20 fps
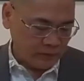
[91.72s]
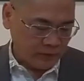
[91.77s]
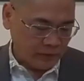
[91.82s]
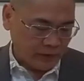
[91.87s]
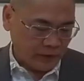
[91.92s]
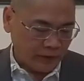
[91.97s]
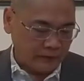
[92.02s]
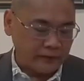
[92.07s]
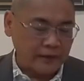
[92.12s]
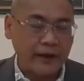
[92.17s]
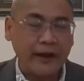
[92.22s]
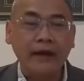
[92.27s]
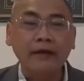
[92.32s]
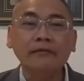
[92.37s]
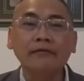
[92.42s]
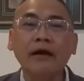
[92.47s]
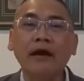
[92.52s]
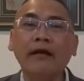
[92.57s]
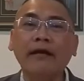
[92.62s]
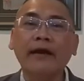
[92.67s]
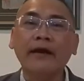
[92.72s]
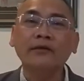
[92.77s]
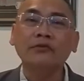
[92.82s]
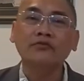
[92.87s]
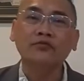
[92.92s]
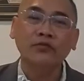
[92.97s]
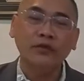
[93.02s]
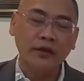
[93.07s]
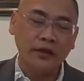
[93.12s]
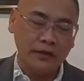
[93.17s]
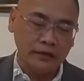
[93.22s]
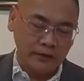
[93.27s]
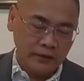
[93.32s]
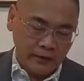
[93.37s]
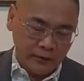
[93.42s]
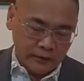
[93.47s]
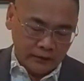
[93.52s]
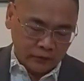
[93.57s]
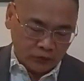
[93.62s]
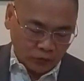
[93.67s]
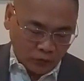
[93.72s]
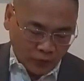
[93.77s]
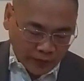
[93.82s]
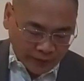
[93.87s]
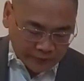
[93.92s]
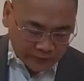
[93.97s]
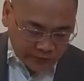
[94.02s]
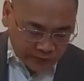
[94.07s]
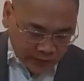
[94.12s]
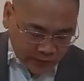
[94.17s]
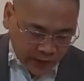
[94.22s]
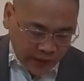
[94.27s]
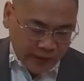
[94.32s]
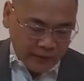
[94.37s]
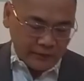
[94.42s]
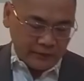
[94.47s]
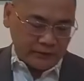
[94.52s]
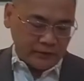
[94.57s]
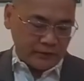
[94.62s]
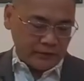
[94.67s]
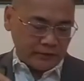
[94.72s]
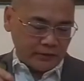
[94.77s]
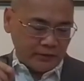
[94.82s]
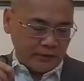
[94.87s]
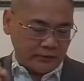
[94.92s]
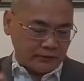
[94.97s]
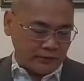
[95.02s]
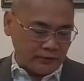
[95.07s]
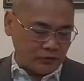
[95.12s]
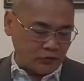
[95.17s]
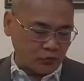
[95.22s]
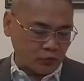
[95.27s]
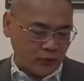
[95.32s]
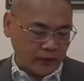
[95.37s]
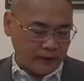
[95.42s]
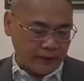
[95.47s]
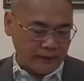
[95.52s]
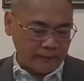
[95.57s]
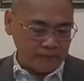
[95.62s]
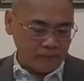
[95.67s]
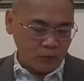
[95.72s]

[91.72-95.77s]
And the NRSV translated it this way: